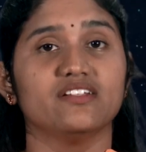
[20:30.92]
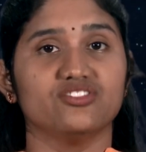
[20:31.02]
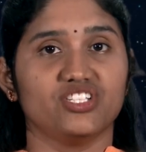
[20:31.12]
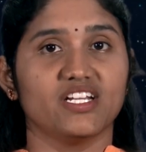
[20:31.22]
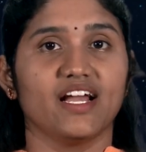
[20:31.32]

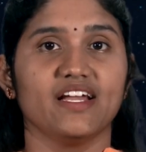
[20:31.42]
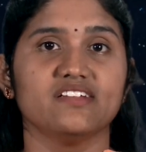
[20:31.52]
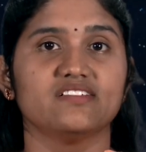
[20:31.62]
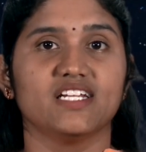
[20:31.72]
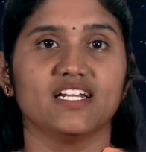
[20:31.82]

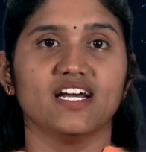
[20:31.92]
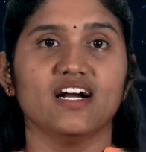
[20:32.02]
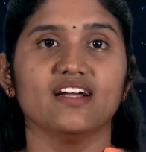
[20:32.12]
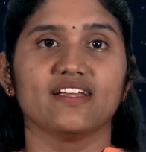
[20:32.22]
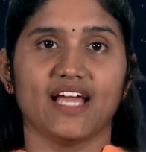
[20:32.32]
GIS data
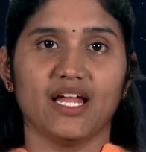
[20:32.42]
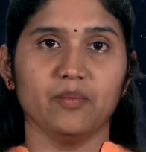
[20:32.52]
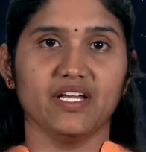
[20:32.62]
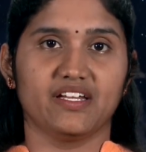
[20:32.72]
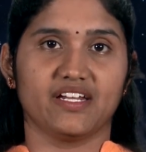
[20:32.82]
can
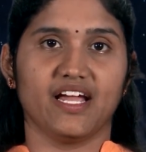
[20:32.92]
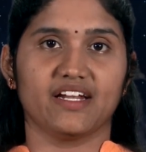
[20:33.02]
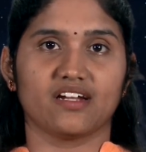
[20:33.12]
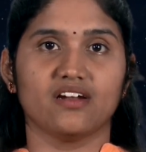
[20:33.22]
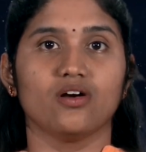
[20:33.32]
be
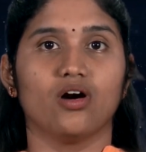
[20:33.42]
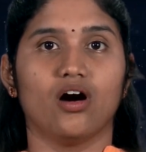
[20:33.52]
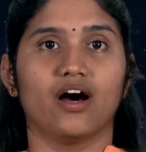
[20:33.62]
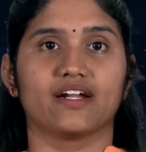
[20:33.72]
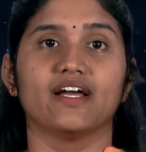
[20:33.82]
created
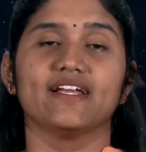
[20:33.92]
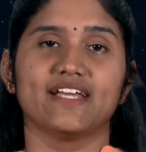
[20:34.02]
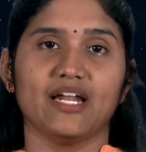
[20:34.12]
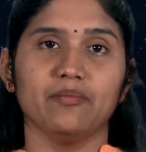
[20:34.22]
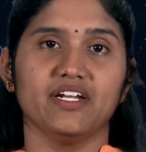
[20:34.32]
or
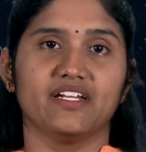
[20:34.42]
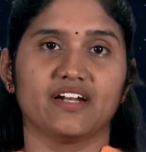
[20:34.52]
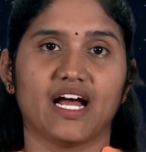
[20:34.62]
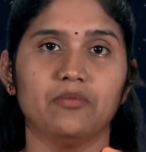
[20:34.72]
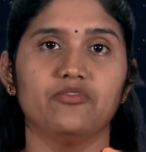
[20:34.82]
can be
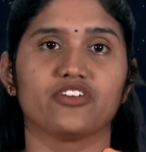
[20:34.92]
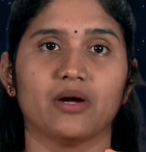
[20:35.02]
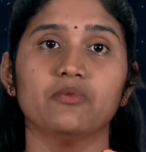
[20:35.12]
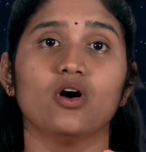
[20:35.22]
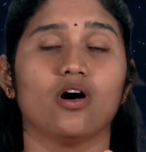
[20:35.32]
derived
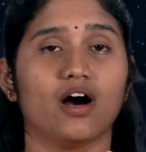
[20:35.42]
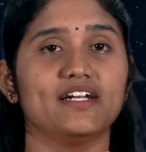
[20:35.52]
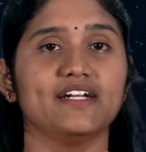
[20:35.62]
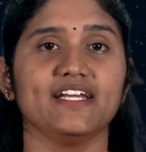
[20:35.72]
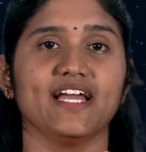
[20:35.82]
from
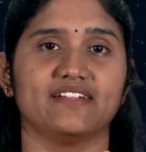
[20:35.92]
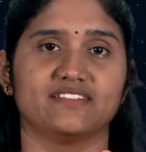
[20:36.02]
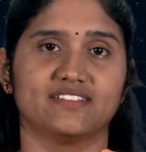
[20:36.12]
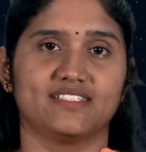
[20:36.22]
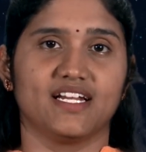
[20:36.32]
already
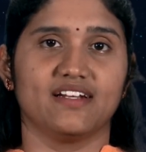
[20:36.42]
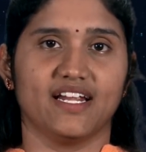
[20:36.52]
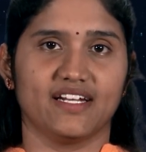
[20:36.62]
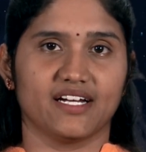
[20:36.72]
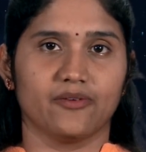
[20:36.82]
existing
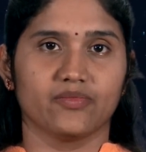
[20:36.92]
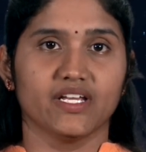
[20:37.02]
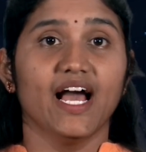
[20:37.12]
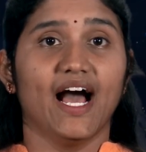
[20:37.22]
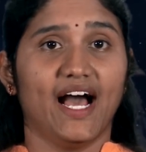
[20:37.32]
data.
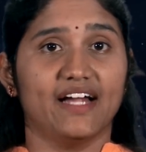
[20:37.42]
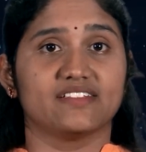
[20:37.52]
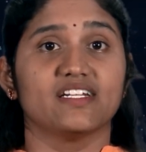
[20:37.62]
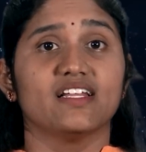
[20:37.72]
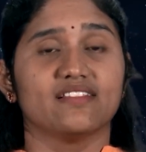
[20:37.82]
As
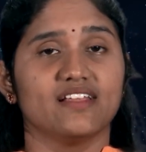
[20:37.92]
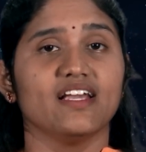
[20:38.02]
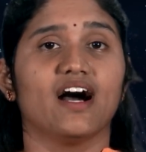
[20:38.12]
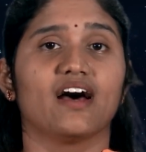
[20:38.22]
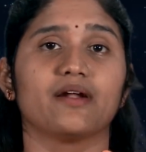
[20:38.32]

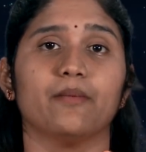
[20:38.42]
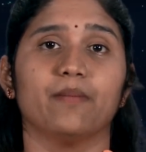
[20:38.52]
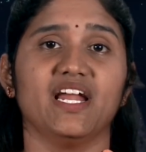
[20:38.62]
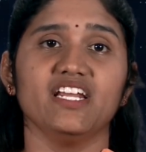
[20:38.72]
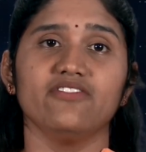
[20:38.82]
there are
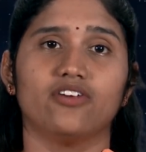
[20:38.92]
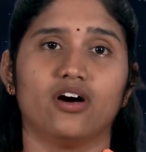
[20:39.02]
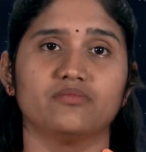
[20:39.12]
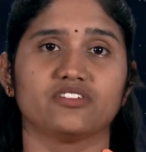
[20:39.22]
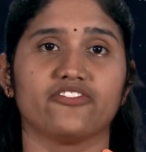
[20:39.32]
many
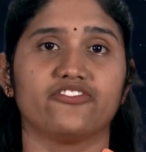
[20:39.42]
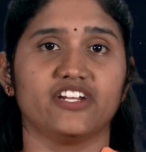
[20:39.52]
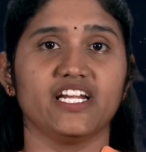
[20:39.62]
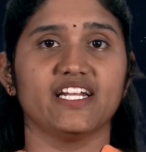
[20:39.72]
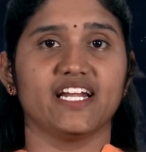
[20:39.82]
forms of
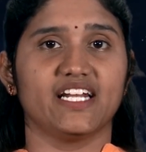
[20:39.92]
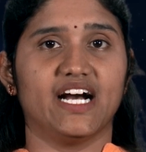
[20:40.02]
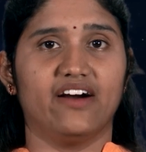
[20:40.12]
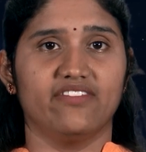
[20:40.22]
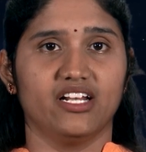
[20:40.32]
free
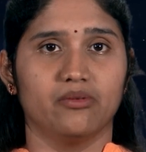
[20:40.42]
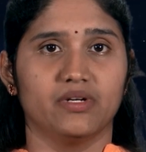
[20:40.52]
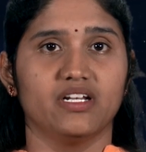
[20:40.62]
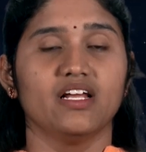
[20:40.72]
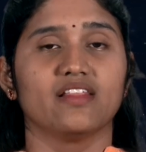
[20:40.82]
data
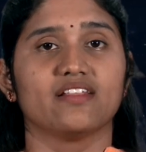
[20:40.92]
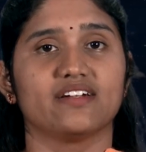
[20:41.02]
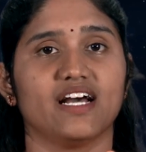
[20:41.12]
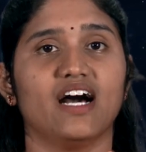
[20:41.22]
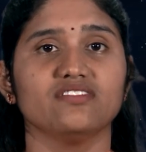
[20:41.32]
available, the
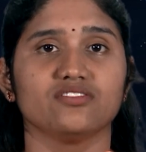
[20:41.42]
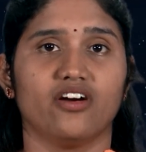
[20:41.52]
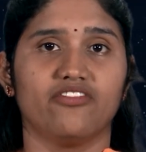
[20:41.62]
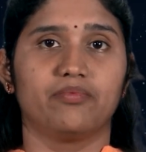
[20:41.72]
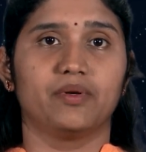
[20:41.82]
task
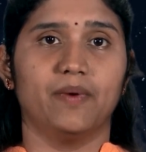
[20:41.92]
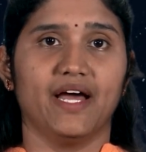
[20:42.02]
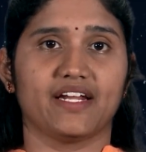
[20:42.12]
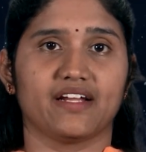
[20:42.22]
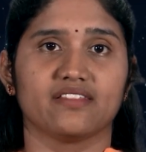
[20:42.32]
of
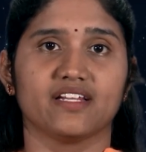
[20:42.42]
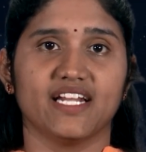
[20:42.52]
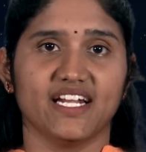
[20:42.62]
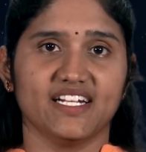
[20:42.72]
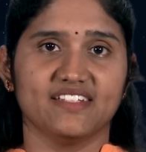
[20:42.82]
preparing the
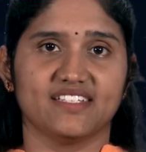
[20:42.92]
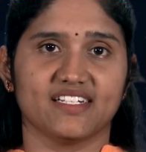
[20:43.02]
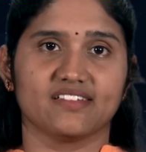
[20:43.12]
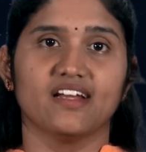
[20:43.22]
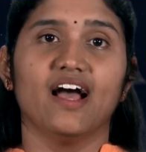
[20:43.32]
data
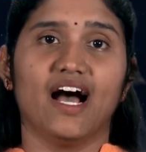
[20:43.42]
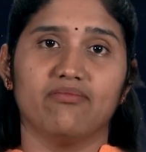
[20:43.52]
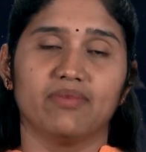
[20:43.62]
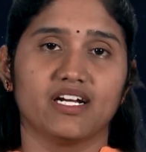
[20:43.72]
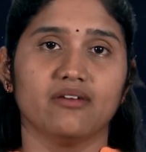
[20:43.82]
sets
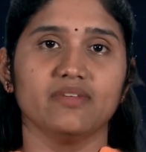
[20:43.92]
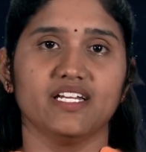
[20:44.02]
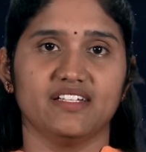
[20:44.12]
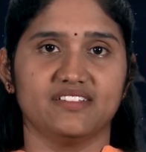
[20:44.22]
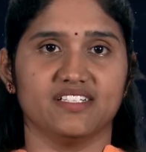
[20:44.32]
have become
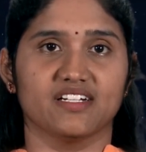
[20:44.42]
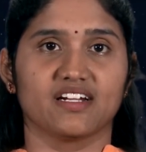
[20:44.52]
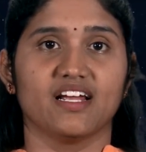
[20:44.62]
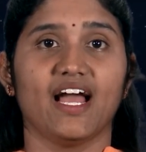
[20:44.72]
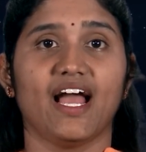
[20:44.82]
easier
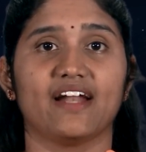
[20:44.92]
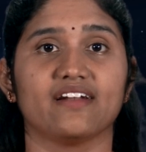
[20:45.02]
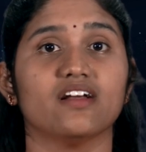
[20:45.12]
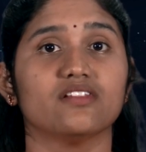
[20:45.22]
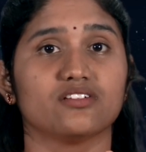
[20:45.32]
and
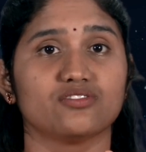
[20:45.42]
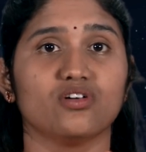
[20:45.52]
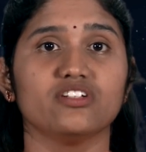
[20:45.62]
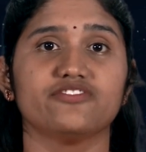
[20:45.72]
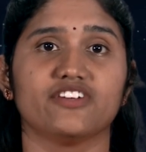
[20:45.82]
the
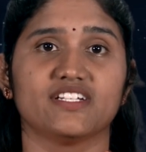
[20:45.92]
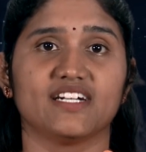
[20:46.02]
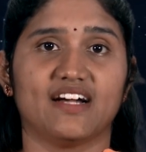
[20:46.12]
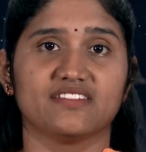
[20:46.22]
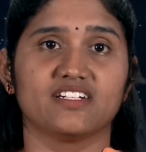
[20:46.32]
source for the
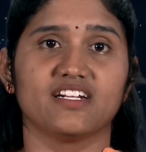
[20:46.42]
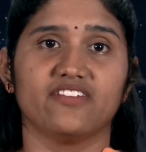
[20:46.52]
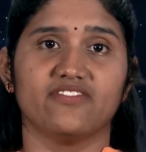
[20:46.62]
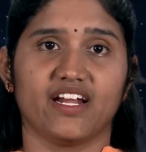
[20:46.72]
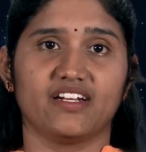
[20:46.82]
raster
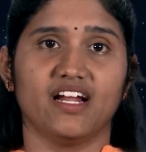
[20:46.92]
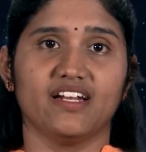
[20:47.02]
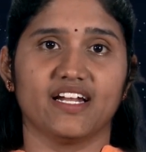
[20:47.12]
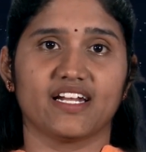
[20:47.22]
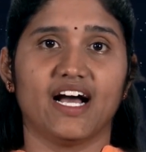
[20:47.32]
and vector
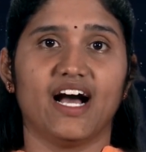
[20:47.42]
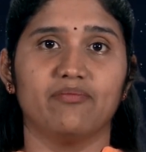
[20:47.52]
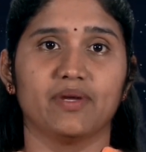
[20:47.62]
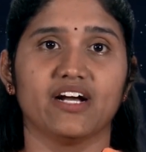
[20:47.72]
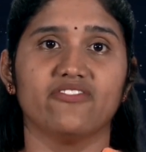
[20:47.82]
data have
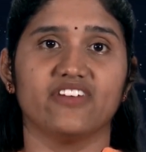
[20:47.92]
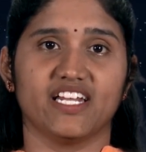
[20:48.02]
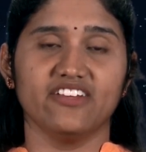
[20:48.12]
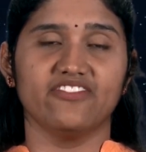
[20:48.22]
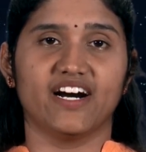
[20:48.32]
become
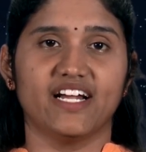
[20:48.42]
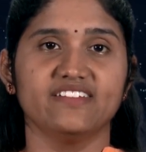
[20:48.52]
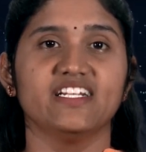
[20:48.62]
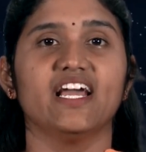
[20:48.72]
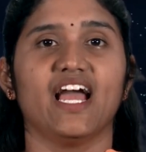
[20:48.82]
very fast
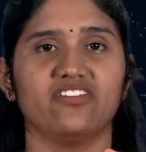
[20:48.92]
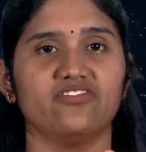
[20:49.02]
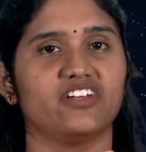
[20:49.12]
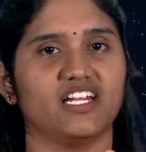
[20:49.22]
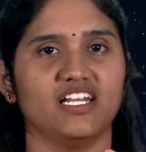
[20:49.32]
and
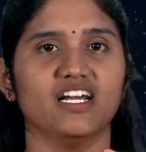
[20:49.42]
freely